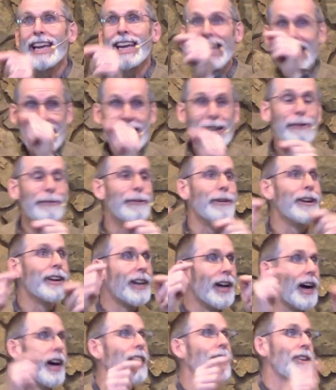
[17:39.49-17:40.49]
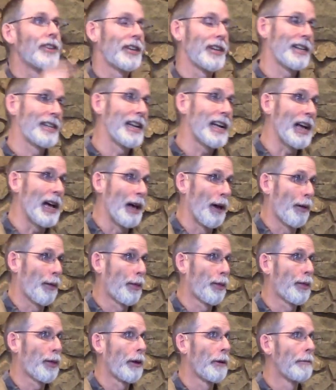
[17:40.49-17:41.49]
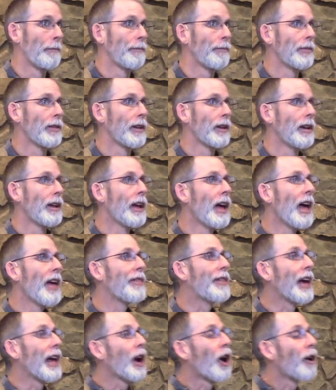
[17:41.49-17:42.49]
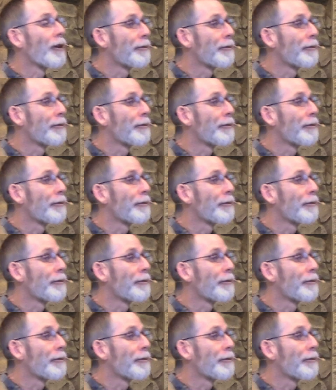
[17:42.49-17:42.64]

even unto death that our